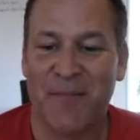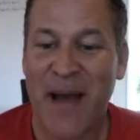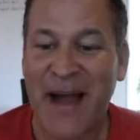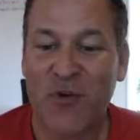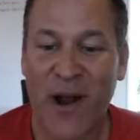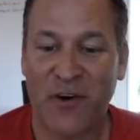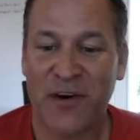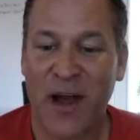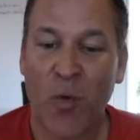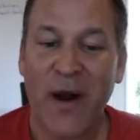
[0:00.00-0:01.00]

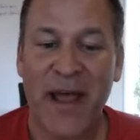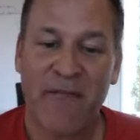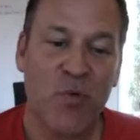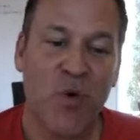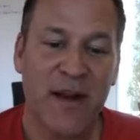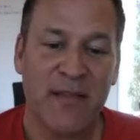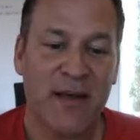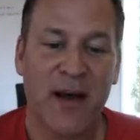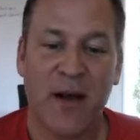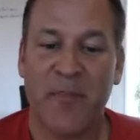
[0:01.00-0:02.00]
Background, I want everyone in
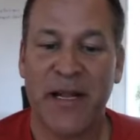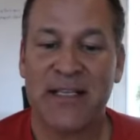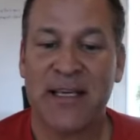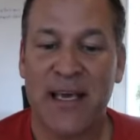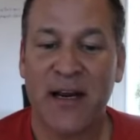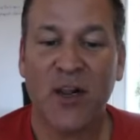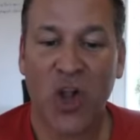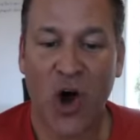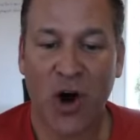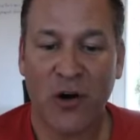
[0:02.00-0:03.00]
the company to get
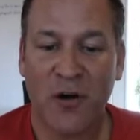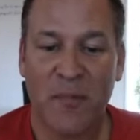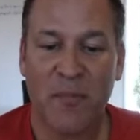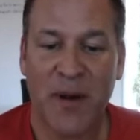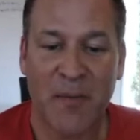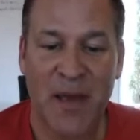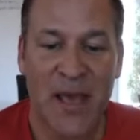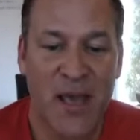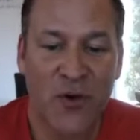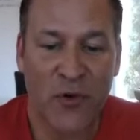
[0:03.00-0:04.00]
along, but I'm
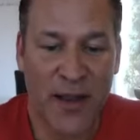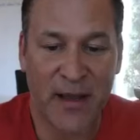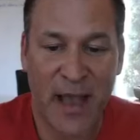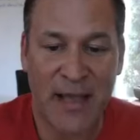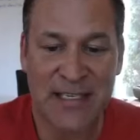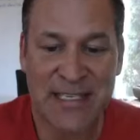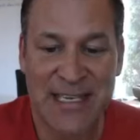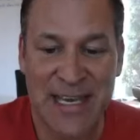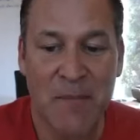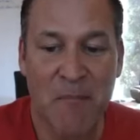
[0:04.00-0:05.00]
hearing and
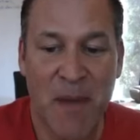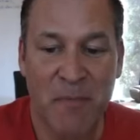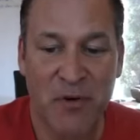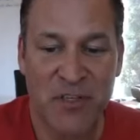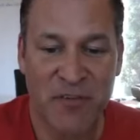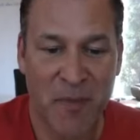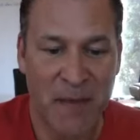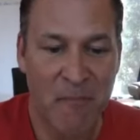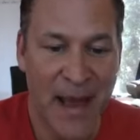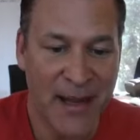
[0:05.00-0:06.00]
seeing members of
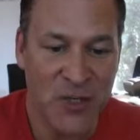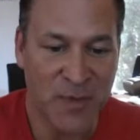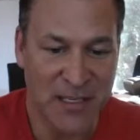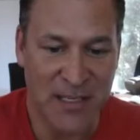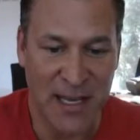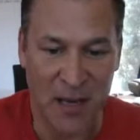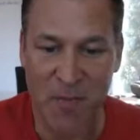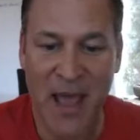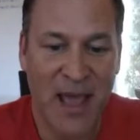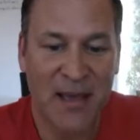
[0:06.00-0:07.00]
my management
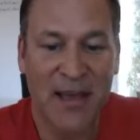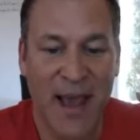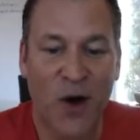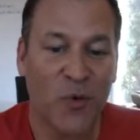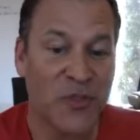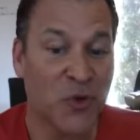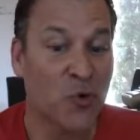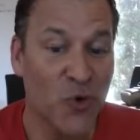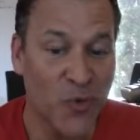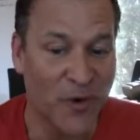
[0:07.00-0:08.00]
team hanging out with the
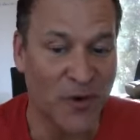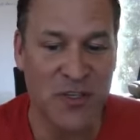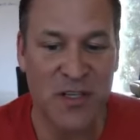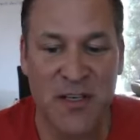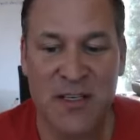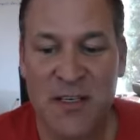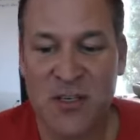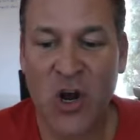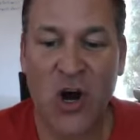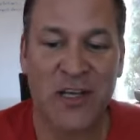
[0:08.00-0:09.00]
groomers, and this
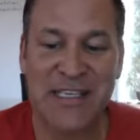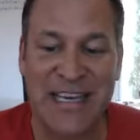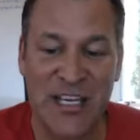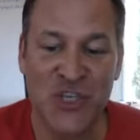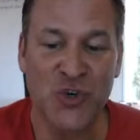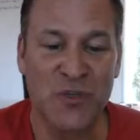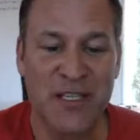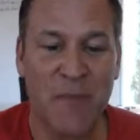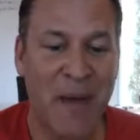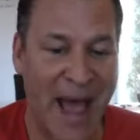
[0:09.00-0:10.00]
has caused
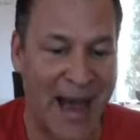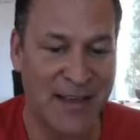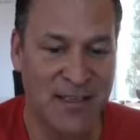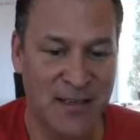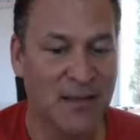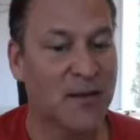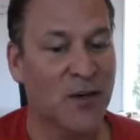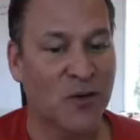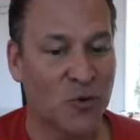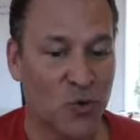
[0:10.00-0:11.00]
issues in the past,
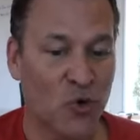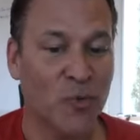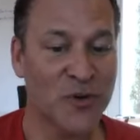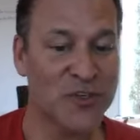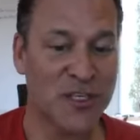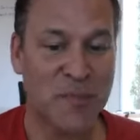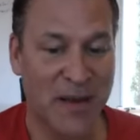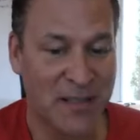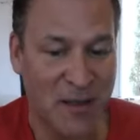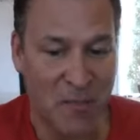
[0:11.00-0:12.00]
groomers
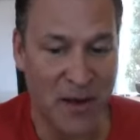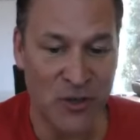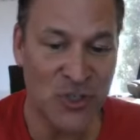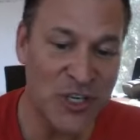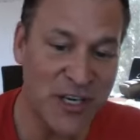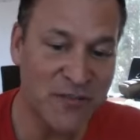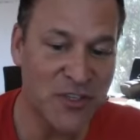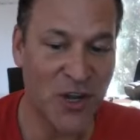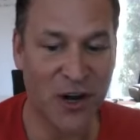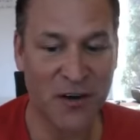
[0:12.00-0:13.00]
expecting better
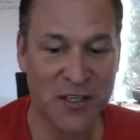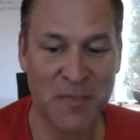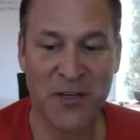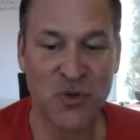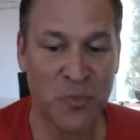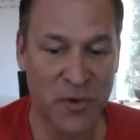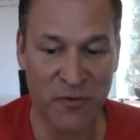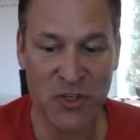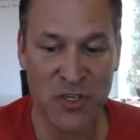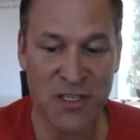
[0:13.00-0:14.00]
shifts, dogs, special
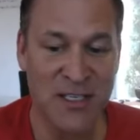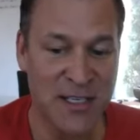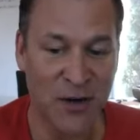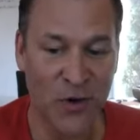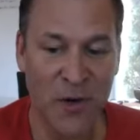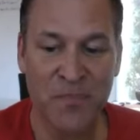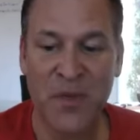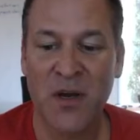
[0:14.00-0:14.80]
privileges, etc.